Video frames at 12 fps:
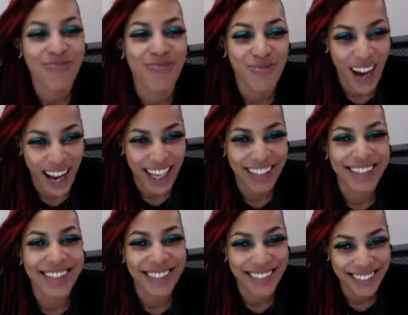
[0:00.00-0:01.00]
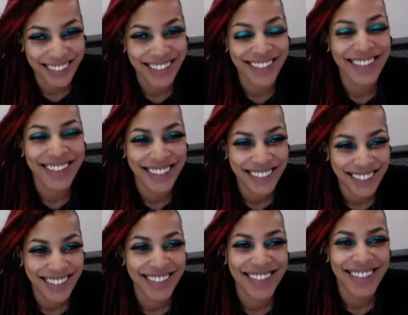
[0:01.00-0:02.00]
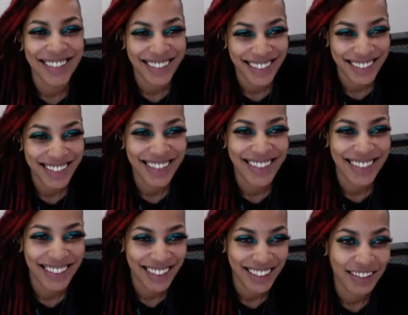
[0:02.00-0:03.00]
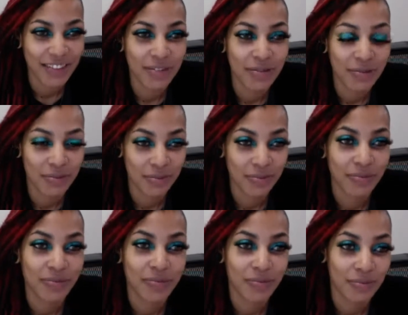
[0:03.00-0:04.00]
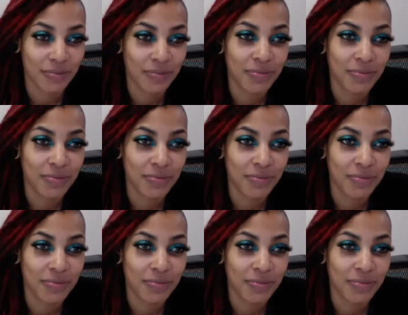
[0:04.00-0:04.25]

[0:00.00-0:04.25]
(silent)